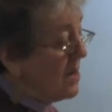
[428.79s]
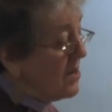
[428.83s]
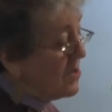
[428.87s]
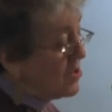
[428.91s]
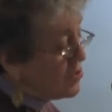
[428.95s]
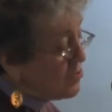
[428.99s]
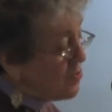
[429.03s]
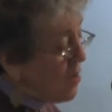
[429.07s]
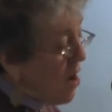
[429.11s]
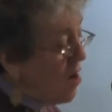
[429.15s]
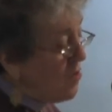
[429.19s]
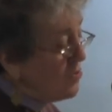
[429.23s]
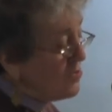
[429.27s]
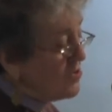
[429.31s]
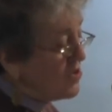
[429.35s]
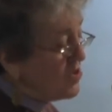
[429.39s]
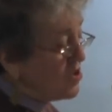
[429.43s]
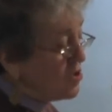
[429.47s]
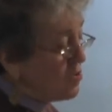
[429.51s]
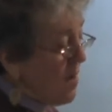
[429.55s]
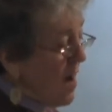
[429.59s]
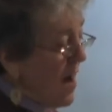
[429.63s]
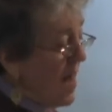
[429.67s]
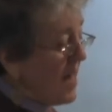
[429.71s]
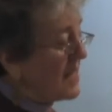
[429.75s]
Drone
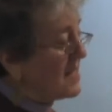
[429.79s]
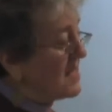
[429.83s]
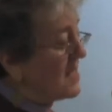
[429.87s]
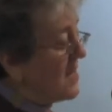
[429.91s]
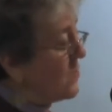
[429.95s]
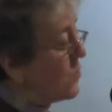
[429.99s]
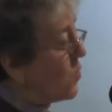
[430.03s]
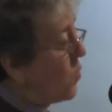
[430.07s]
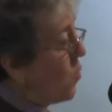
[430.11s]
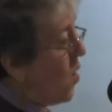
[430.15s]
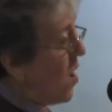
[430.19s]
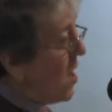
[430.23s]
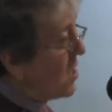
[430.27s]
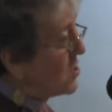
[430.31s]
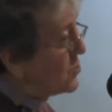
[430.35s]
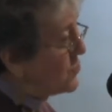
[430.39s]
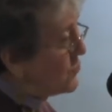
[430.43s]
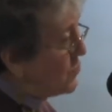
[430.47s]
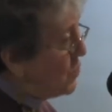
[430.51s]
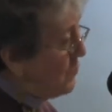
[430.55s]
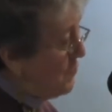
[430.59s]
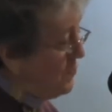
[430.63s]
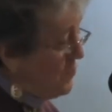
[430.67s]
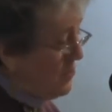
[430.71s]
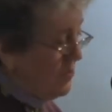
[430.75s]
strikes have
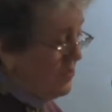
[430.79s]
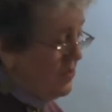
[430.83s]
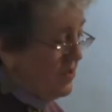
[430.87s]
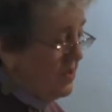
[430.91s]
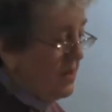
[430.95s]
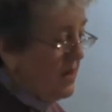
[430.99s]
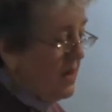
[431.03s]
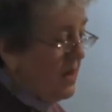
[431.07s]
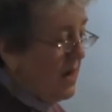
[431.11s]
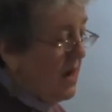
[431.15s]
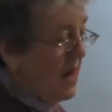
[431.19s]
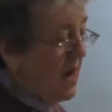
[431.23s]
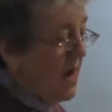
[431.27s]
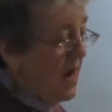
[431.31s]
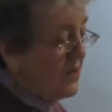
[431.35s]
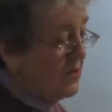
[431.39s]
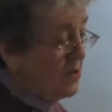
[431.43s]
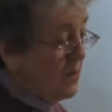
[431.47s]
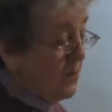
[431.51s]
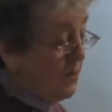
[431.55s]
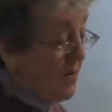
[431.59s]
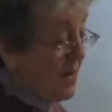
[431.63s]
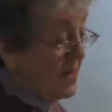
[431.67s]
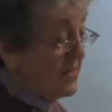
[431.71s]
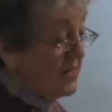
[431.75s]
quadrupled under
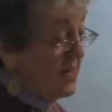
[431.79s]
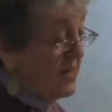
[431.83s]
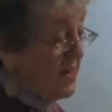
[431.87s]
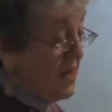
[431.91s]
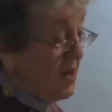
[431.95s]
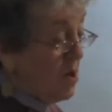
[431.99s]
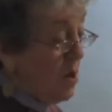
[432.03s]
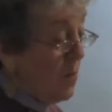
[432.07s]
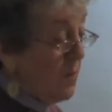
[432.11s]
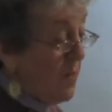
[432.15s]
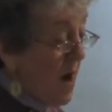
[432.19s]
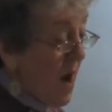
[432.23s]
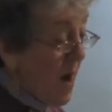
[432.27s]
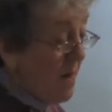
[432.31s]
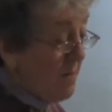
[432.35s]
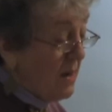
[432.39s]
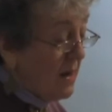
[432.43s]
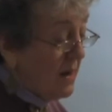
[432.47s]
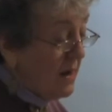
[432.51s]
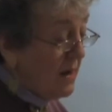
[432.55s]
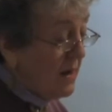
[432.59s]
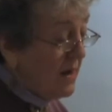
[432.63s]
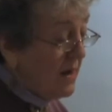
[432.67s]
President Obama,